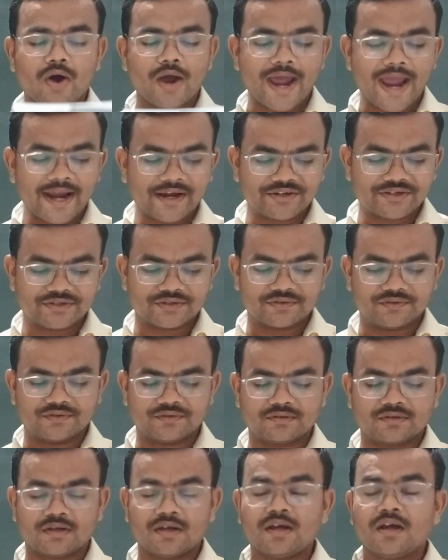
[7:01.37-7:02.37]
or
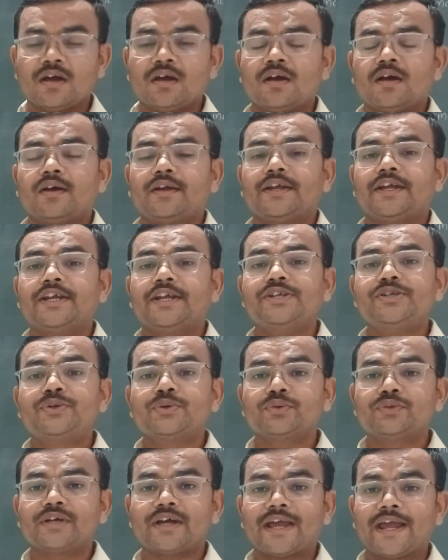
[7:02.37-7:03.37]
actions
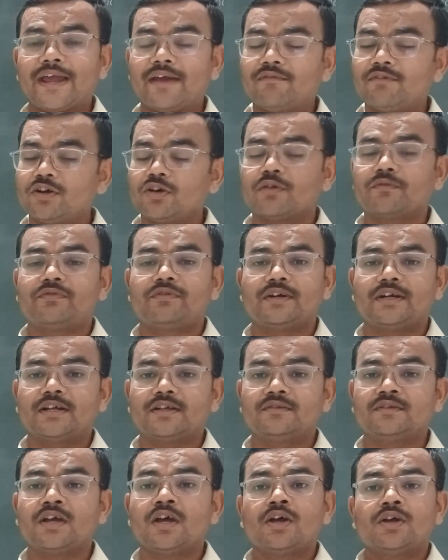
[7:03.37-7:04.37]
into the heaven of
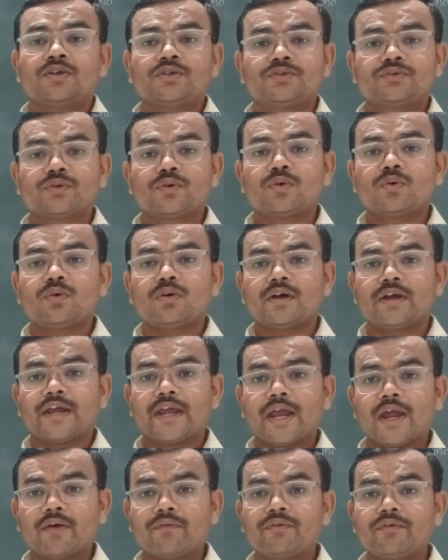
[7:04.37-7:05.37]
freedom. So
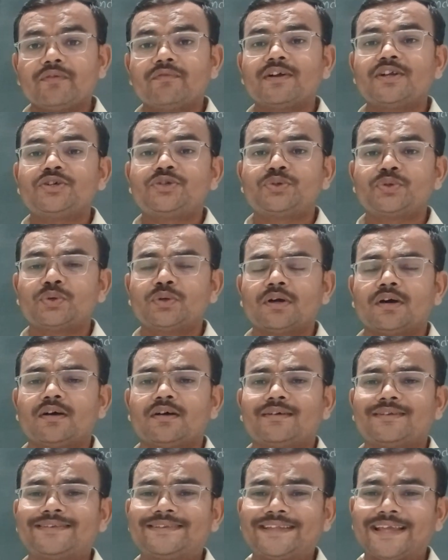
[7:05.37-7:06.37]
everyone should
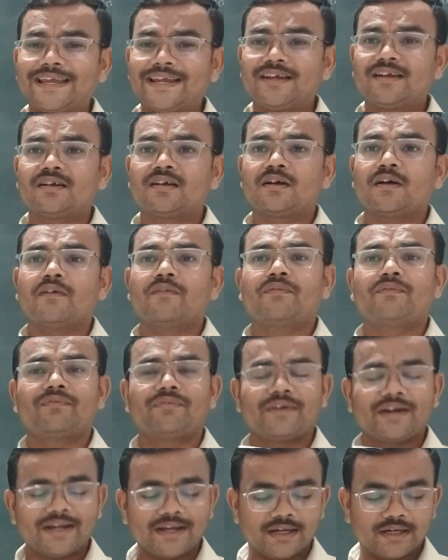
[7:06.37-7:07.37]
think
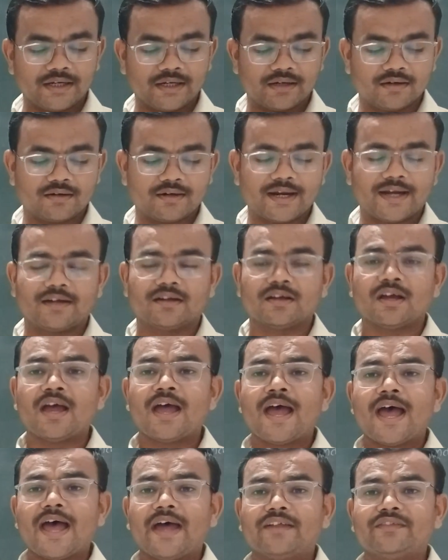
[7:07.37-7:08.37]
freely, right?
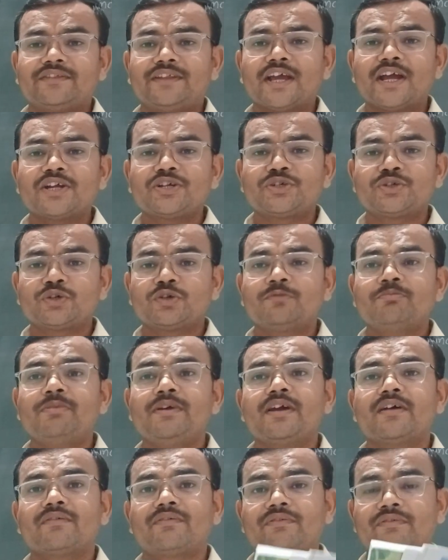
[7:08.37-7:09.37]
And there should
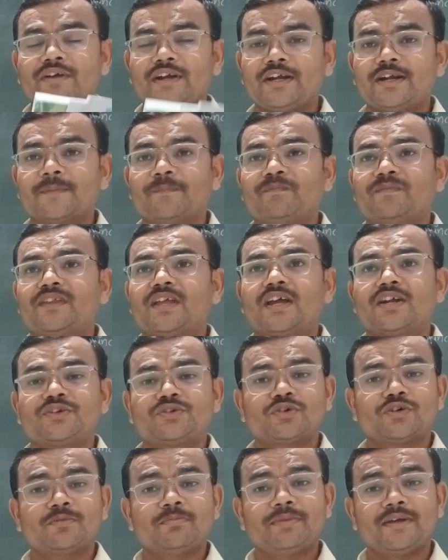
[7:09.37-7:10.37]
be a freedom, there
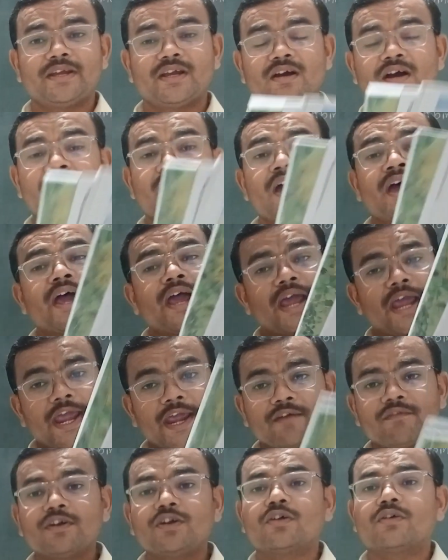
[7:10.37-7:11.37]
should be a
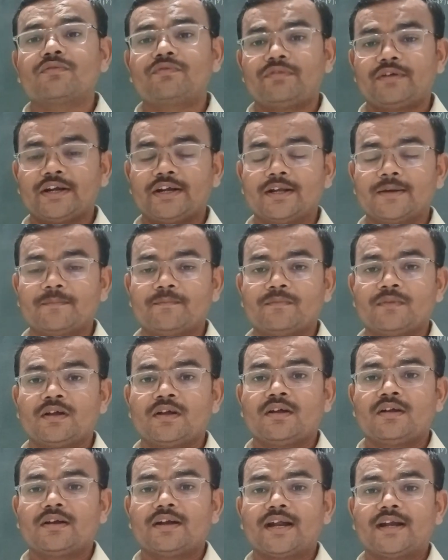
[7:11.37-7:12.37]
heaven of freedom,
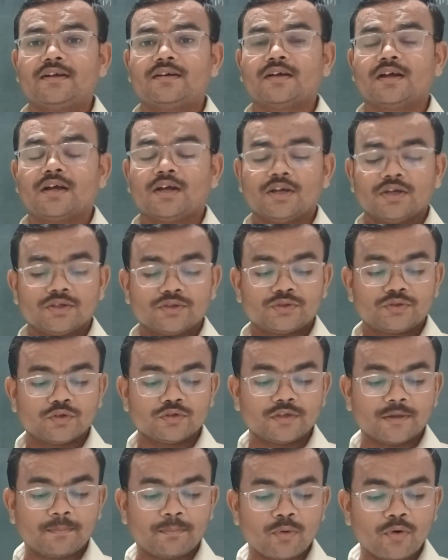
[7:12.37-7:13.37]
right?
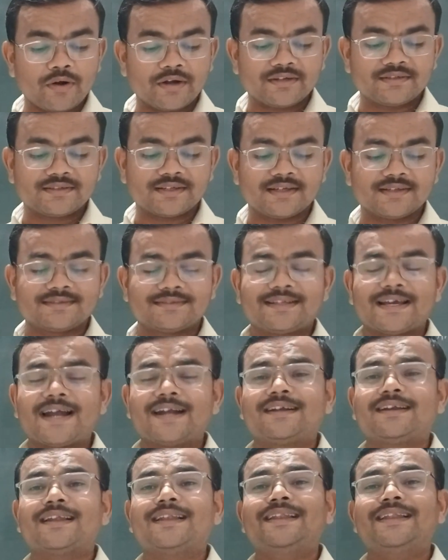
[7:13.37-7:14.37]
So the poet says
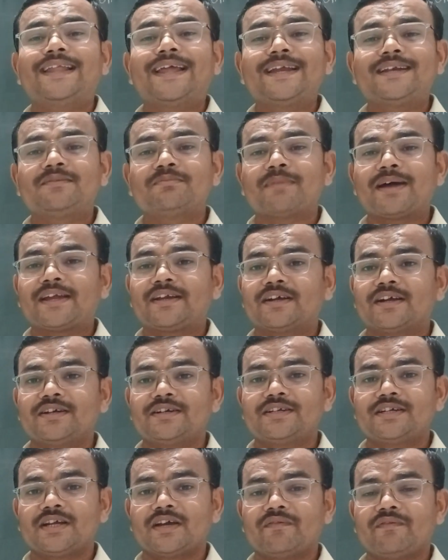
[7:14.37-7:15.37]
that let my
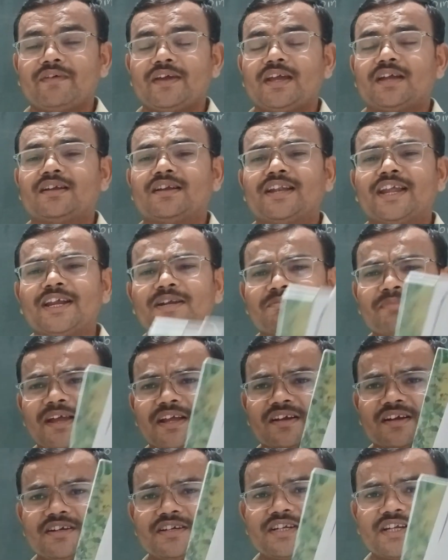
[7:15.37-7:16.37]
country awake, let my
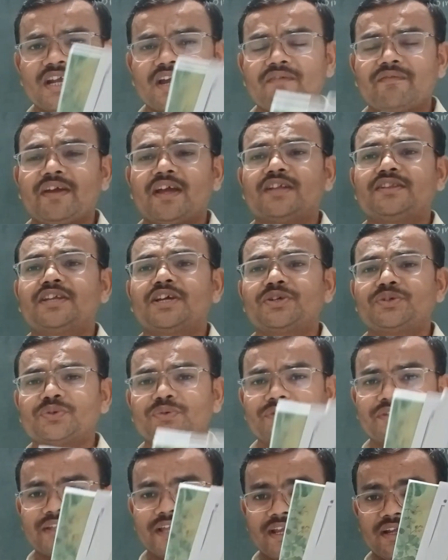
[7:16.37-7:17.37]
country awake. They
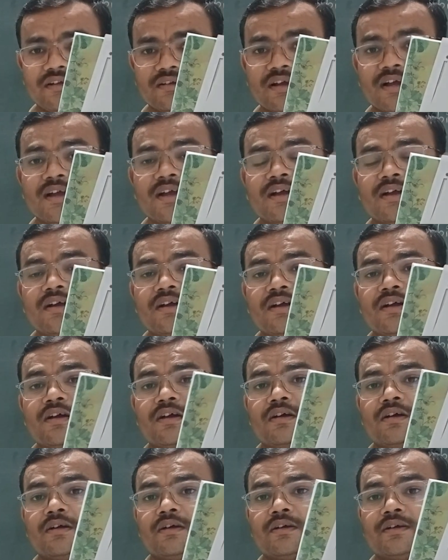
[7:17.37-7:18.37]
should think
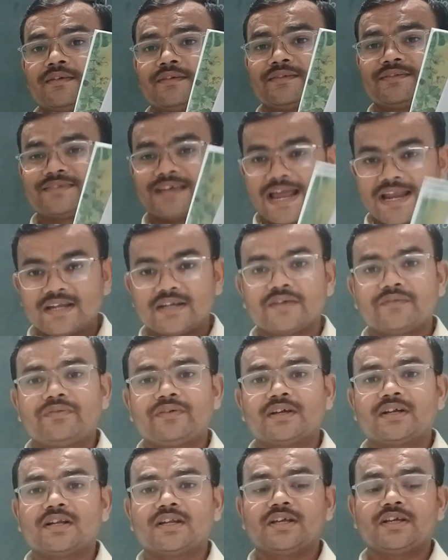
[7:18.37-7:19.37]

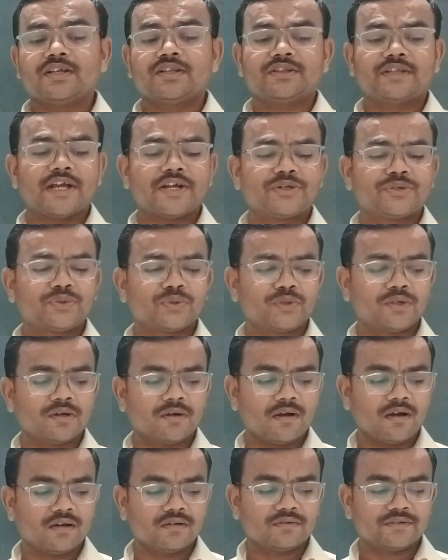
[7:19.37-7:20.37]
scientifically,
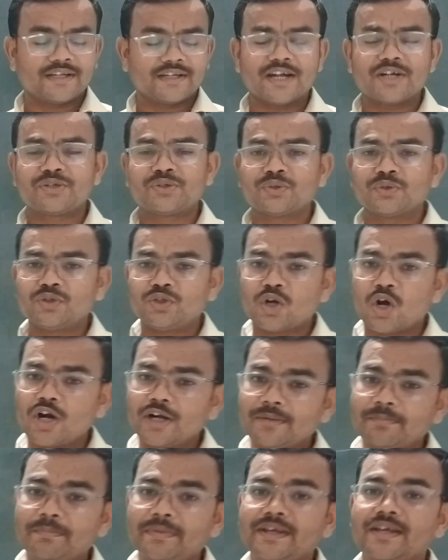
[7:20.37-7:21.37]
there should
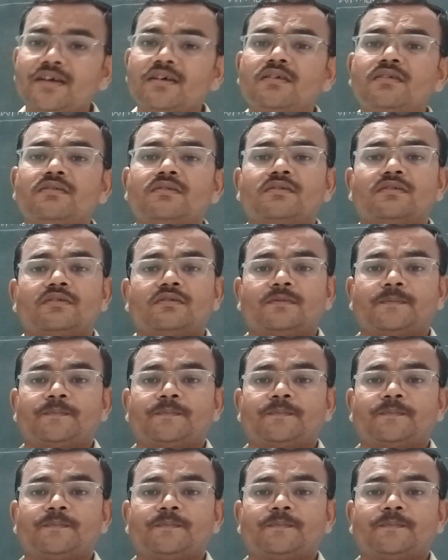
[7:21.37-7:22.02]
not be a